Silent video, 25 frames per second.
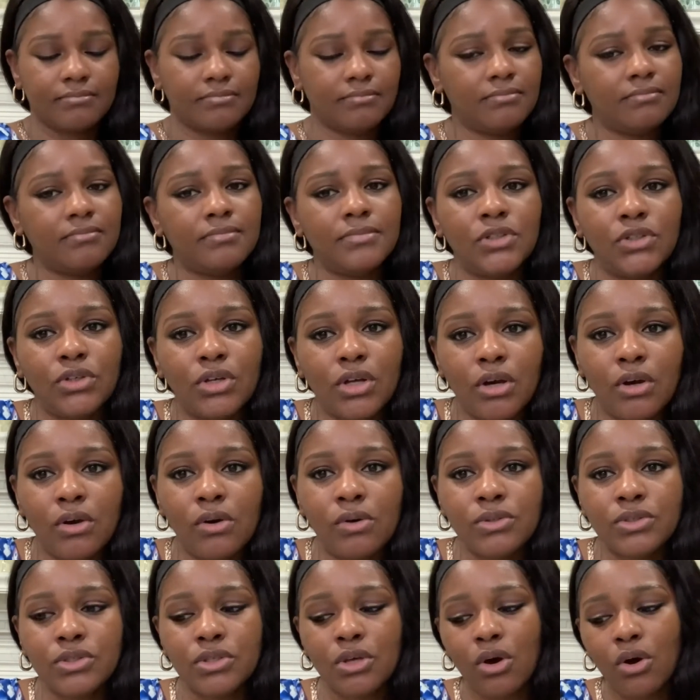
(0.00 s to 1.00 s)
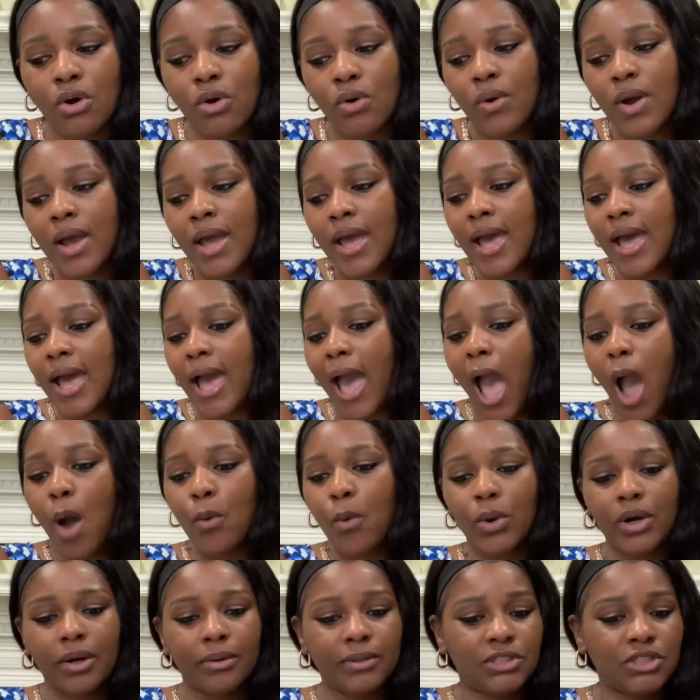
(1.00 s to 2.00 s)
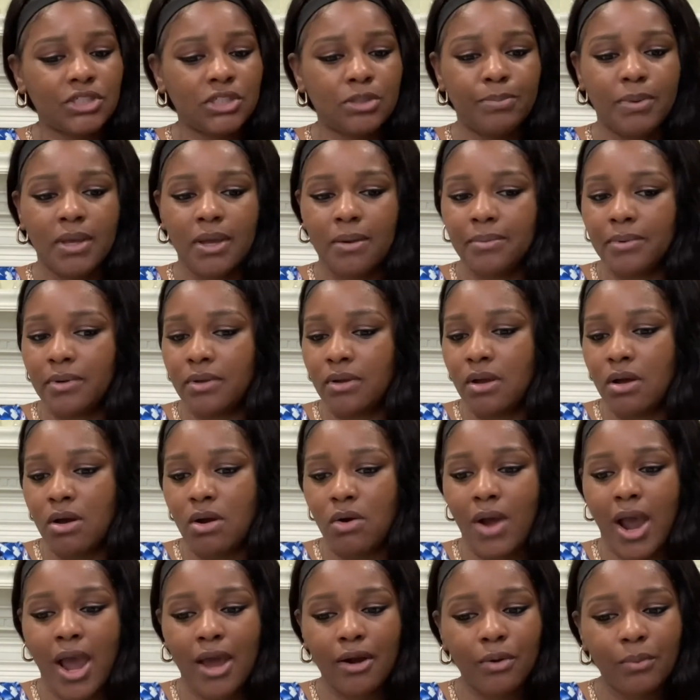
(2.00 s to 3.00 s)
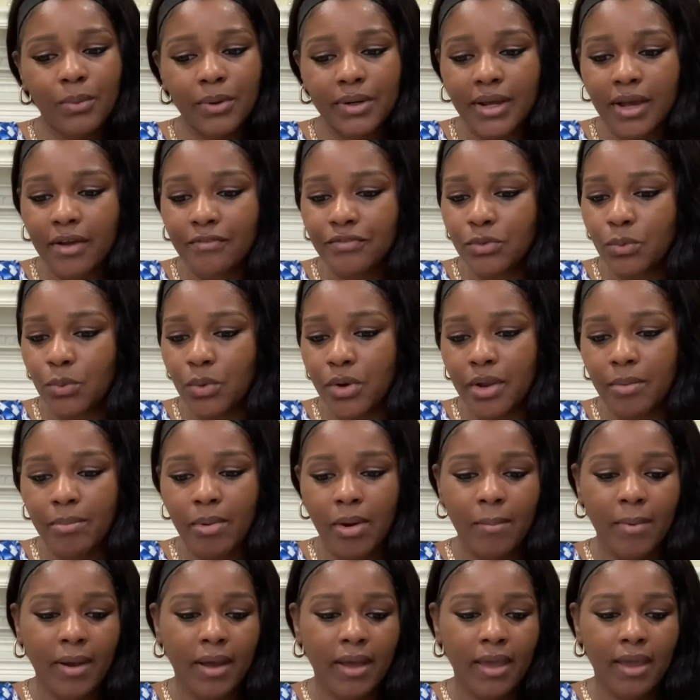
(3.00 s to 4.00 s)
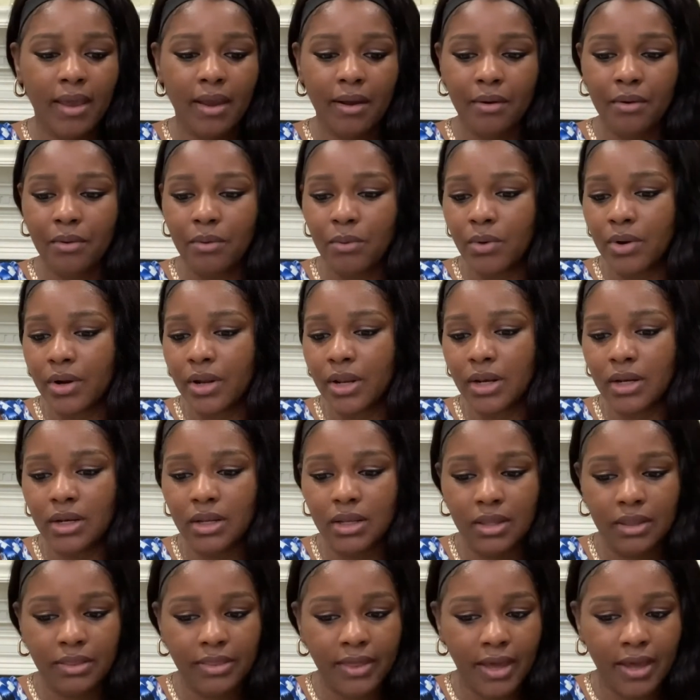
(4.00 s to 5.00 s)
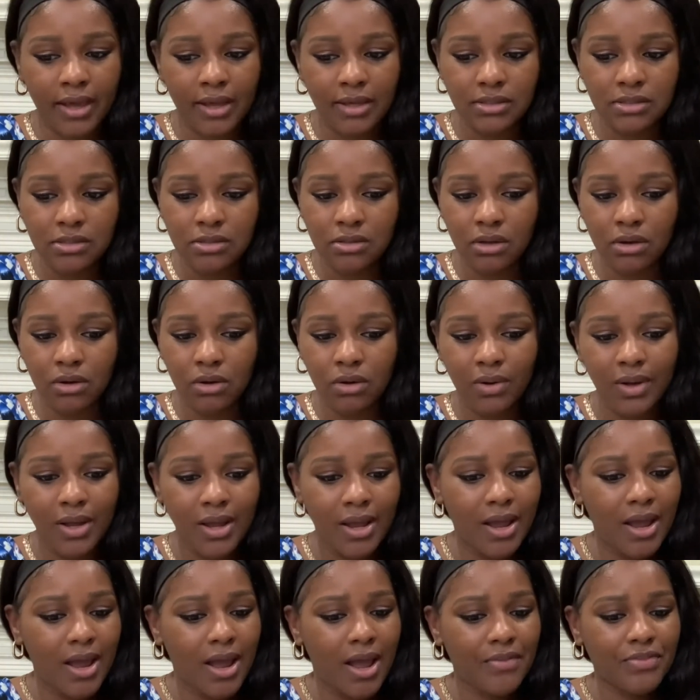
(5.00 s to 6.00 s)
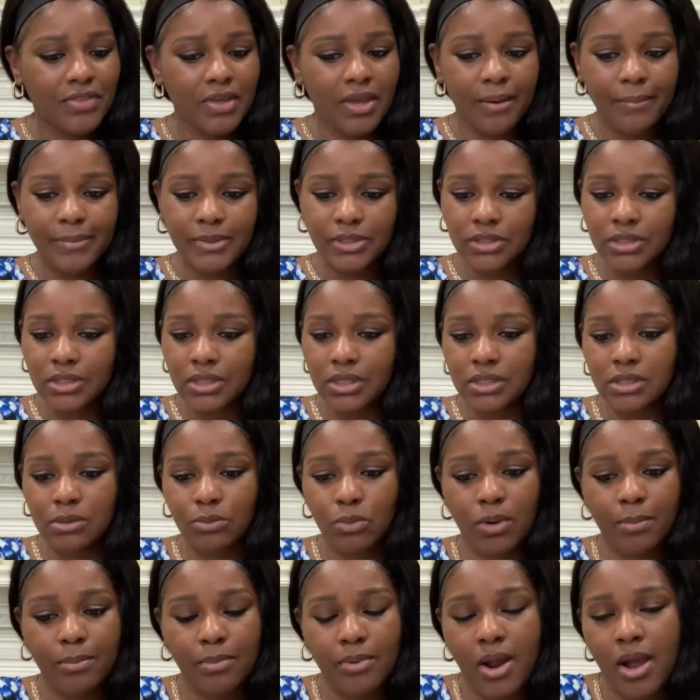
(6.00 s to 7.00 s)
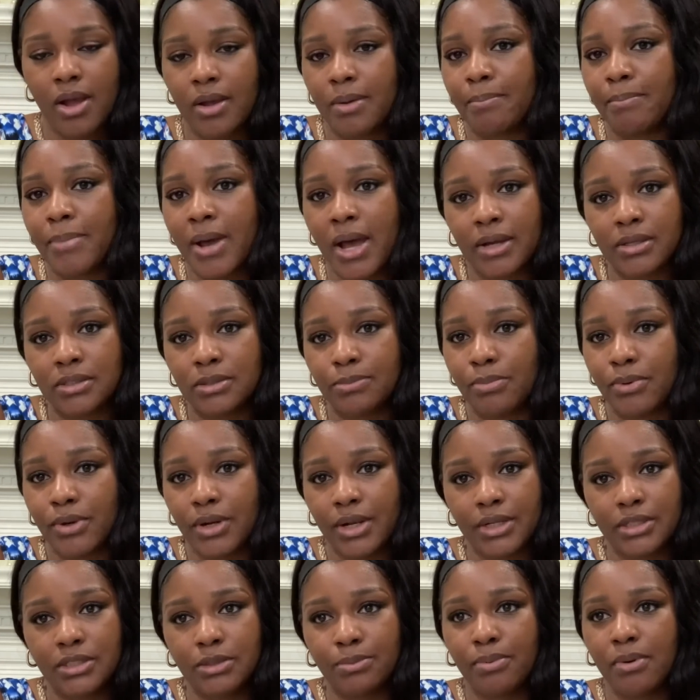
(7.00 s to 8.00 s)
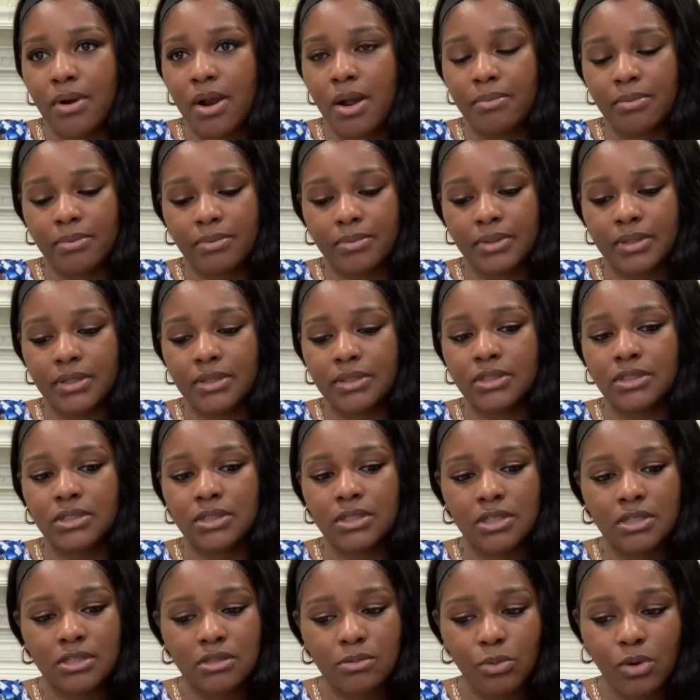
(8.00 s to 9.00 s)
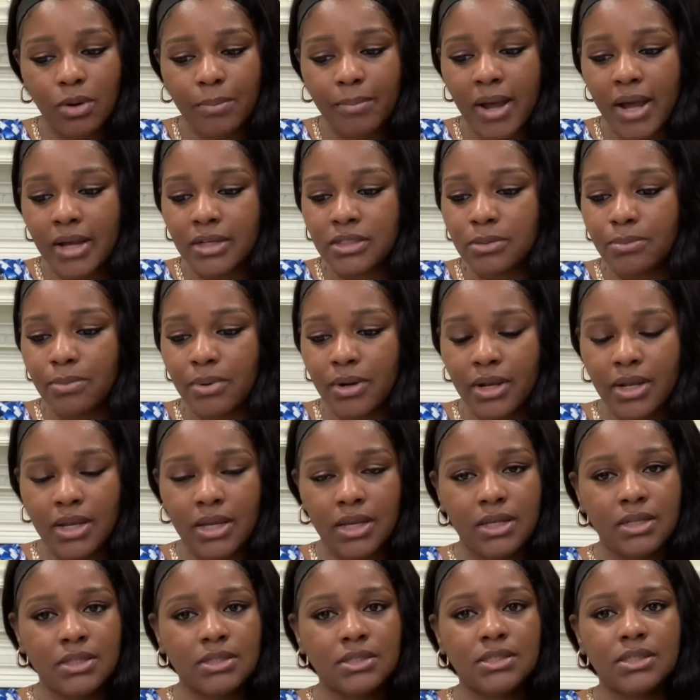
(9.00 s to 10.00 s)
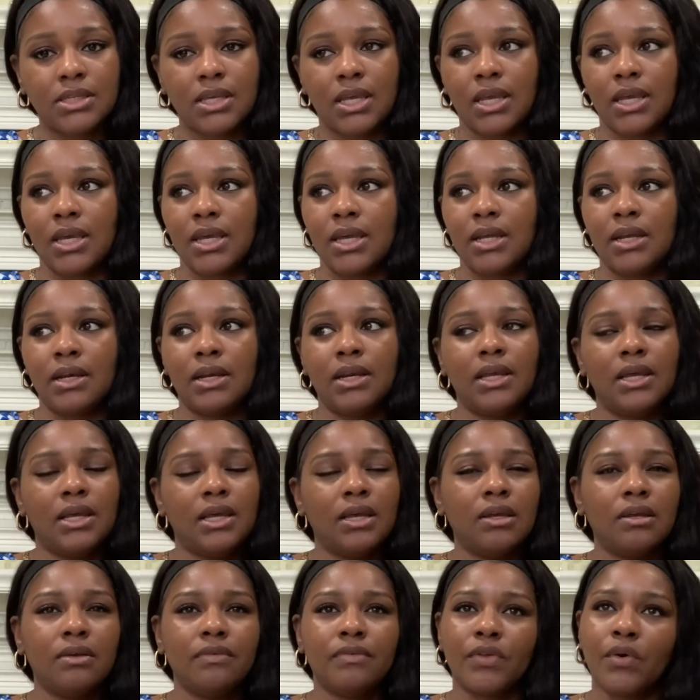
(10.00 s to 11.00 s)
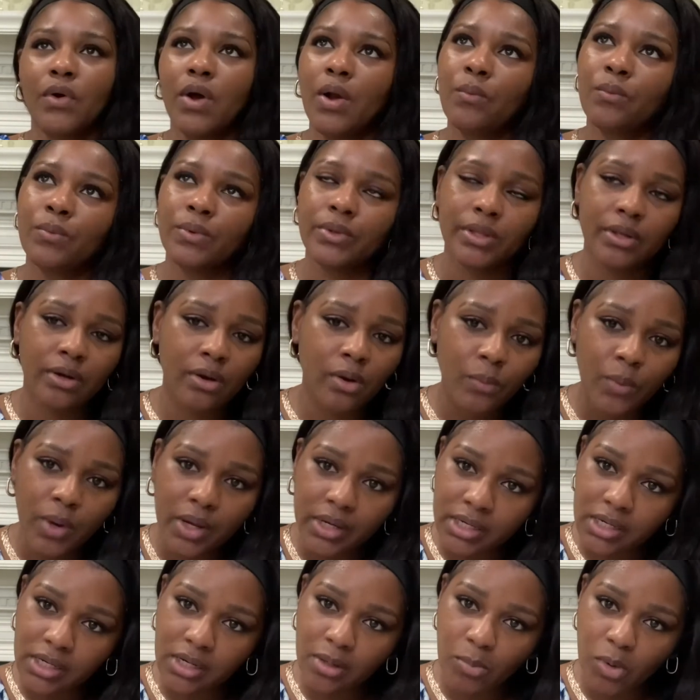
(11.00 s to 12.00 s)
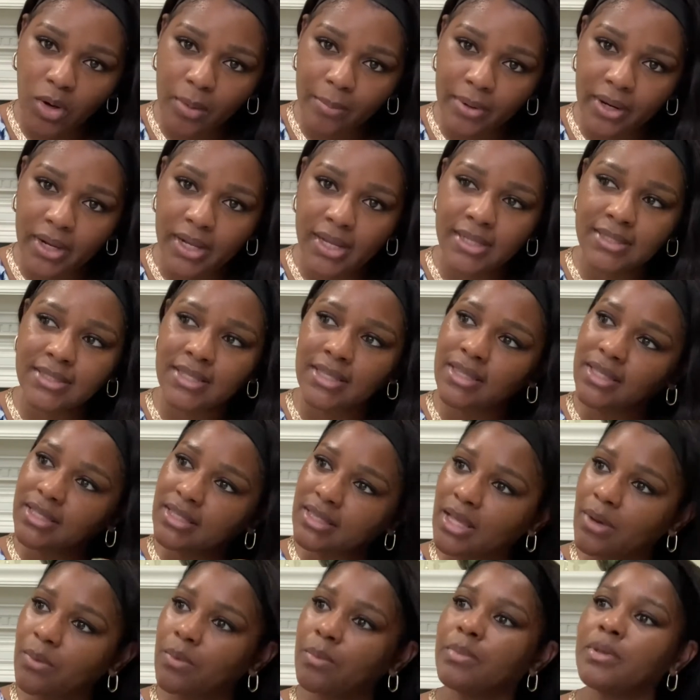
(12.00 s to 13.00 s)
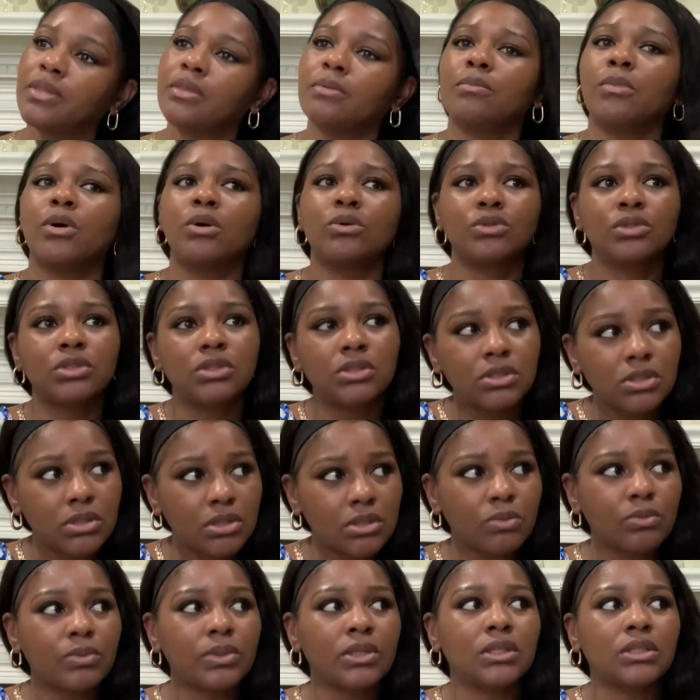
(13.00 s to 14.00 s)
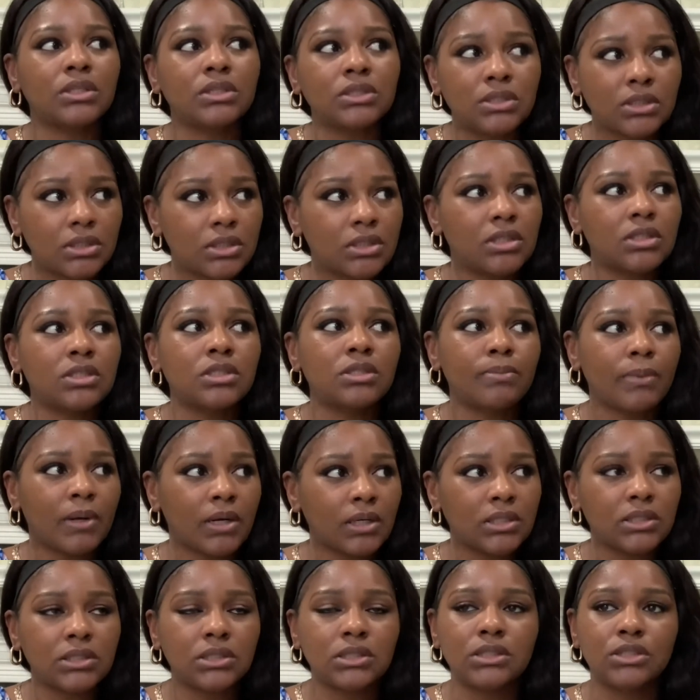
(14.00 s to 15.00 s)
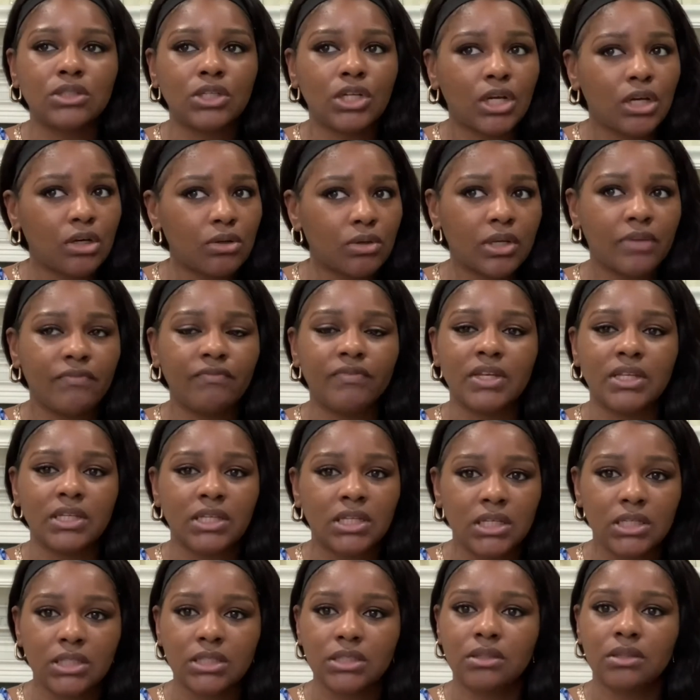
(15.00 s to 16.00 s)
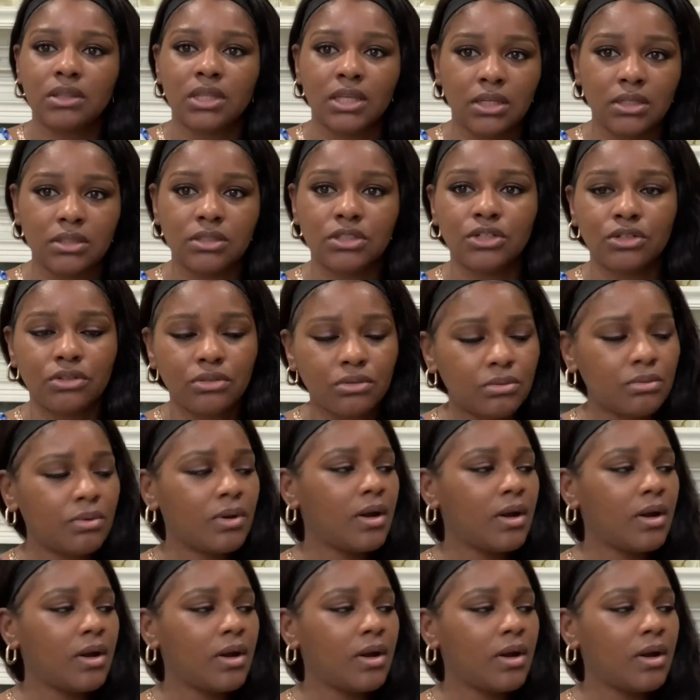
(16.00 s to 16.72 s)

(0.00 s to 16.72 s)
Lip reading: You know, so I want to just be able to go. I don't want to have to worry about my hair or any of that. So I think I'm gonna just get some more box braids, probably just get some more box braids. And even though I really don't want any more braids, I think that would be the most realistic, smartest, you know, convenient thing to do.